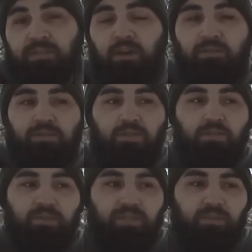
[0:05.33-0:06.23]
can tell, is the
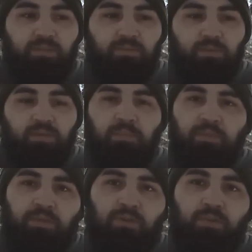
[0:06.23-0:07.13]
Kukri series. We're going to talk
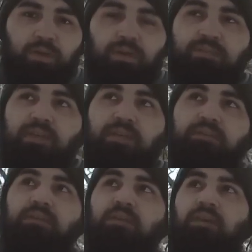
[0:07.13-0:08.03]
about the Kukri. Is
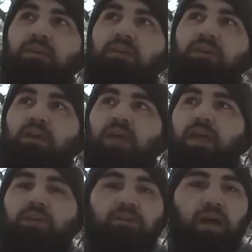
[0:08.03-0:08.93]
it
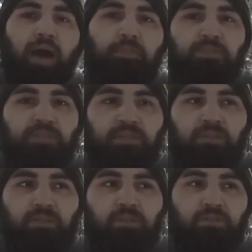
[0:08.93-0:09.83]
a good
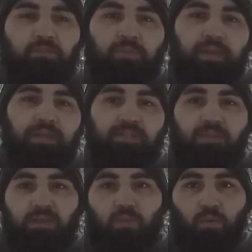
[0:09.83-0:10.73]
option to
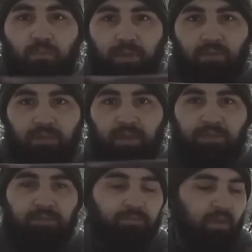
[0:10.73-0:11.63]
replace your belt
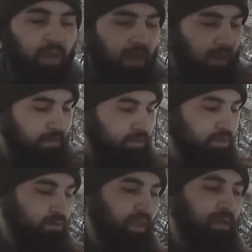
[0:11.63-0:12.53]
knife and
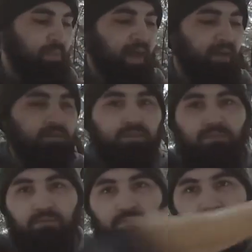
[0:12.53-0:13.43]
your camp
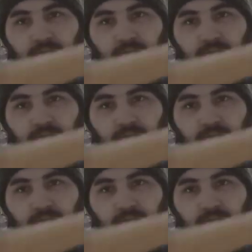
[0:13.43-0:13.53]
axe?